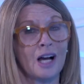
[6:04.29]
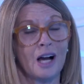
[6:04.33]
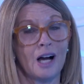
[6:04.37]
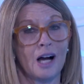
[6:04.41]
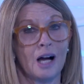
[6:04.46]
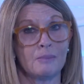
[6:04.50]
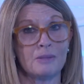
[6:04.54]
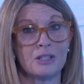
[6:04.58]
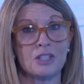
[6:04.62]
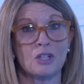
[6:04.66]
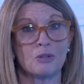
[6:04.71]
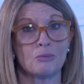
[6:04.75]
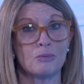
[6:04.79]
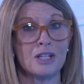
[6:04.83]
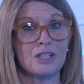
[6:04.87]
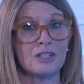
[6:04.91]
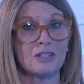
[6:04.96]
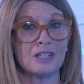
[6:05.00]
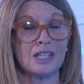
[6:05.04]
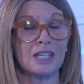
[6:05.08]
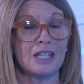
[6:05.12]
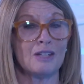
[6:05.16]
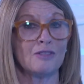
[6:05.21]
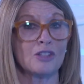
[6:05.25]
Um, it's a
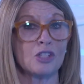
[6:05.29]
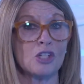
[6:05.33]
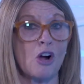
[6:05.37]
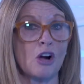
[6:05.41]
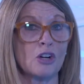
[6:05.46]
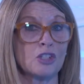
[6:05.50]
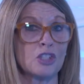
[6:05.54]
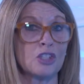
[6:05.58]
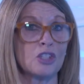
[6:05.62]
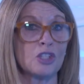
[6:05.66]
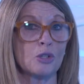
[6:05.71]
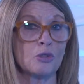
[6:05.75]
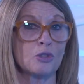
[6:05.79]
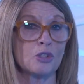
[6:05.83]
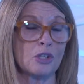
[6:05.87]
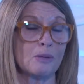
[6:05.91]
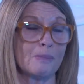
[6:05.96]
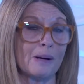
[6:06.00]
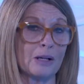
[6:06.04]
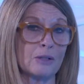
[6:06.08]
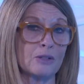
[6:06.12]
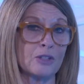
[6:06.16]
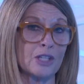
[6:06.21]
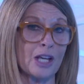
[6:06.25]
risk to even talk to children
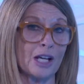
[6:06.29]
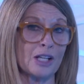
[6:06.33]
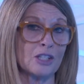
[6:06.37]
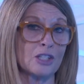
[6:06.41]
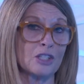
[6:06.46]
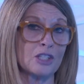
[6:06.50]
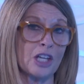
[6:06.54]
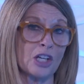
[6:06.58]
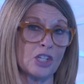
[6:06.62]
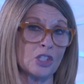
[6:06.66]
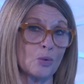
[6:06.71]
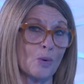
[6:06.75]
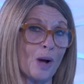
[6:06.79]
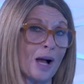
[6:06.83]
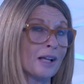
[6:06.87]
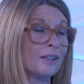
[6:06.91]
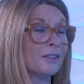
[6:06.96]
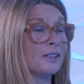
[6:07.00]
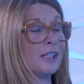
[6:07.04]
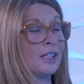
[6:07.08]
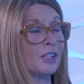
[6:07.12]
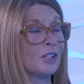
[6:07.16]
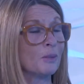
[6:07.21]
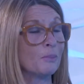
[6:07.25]
about sex and
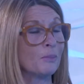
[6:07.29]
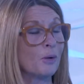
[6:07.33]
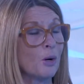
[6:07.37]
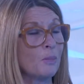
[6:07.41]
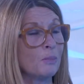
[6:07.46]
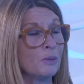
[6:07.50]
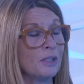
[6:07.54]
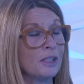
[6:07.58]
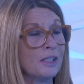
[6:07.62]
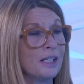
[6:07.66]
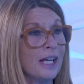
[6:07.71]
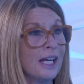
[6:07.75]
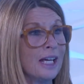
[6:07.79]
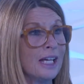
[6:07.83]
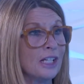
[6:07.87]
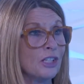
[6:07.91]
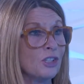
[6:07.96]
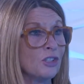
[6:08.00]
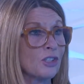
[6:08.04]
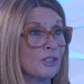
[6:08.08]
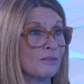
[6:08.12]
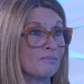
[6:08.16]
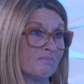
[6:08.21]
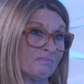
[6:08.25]
sexuality at an appropriate
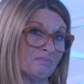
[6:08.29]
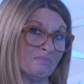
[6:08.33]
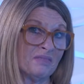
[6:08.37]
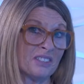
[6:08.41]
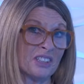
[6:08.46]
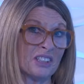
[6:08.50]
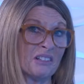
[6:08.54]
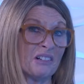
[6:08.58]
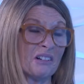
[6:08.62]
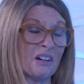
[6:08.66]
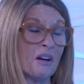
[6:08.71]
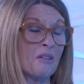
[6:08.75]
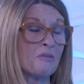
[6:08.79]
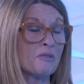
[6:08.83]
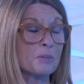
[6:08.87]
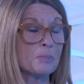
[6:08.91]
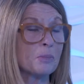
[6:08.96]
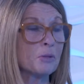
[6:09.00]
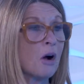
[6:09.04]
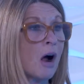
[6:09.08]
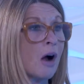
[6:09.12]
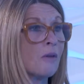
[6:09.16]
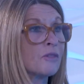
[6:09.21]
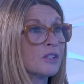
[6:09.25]
age. It's an
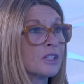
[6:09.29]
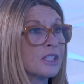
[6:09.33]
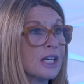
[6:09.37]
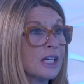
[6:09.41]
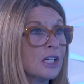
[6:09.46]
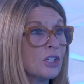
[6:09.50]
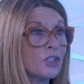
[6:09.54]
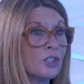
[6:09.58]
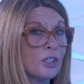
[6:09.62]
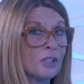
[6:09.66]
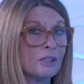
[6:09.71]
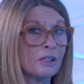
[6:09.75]
uncomfortable conversation.